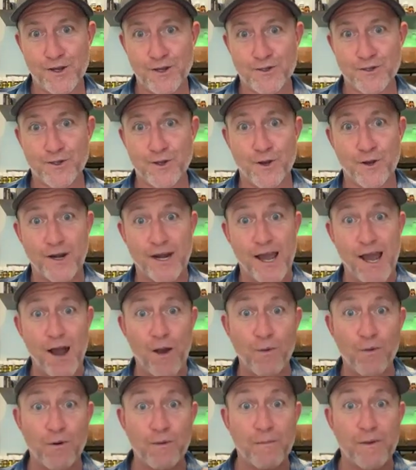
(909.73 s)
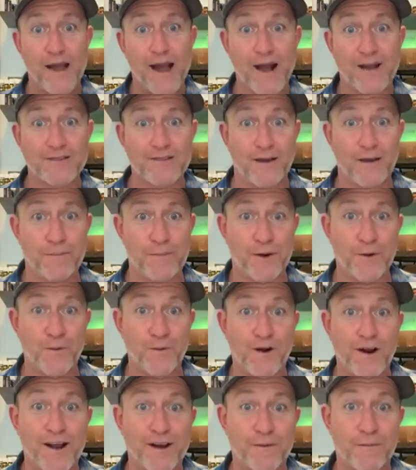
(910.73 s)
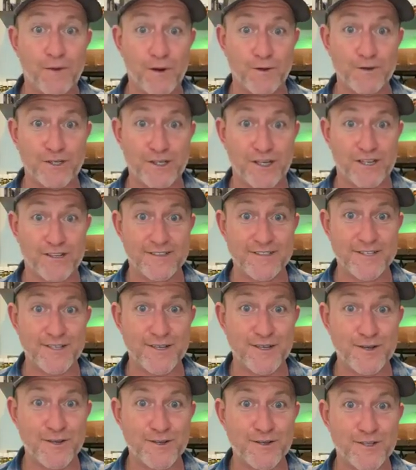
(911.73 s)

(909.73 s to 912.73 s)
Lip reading: So now we're backed up and we're at emotions.